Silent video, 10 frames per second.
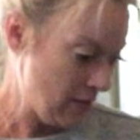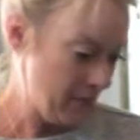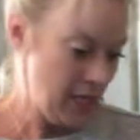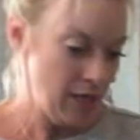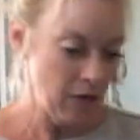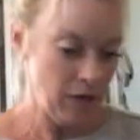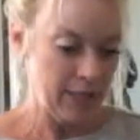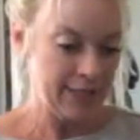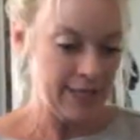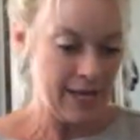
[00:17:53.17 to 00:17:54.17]
Here
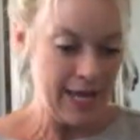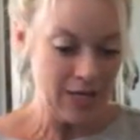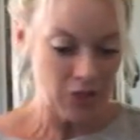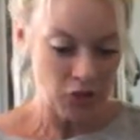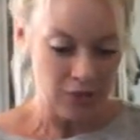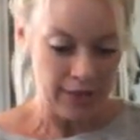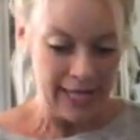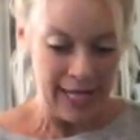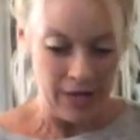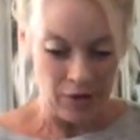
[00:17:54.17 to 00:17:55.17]
is an extra
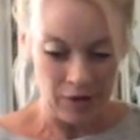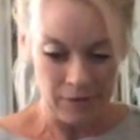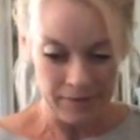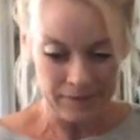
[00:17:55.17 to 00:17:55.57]
layer.